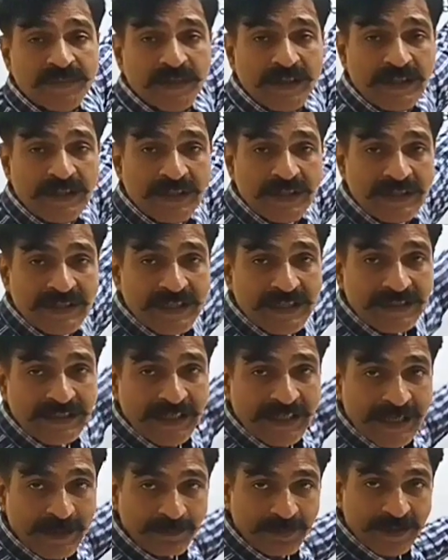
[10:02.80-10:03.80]
functions are the
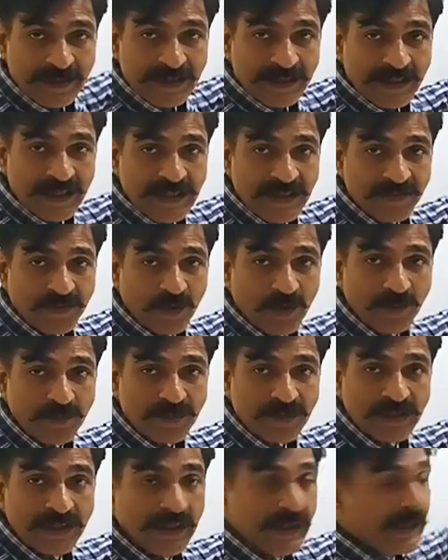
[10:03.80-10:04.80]
Laplace transforms,